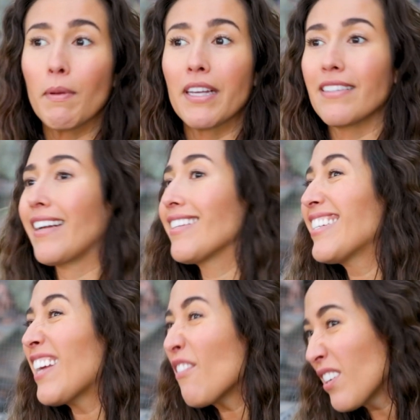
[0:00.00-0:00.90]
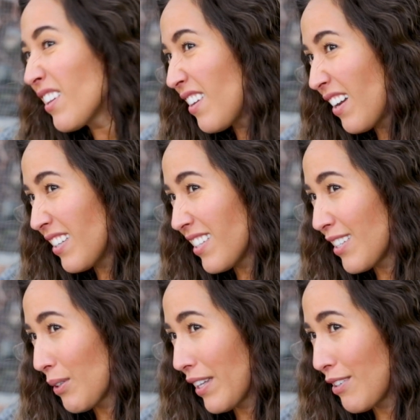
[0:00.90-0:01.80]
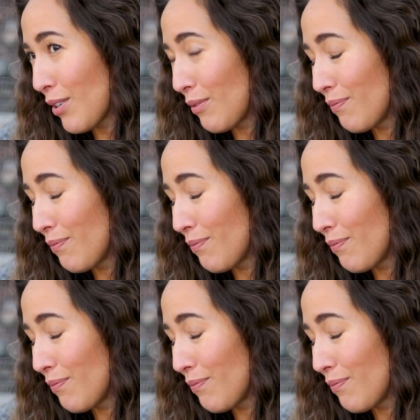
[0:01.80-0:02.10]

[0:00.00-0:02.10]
because that is definitely not necessarily true.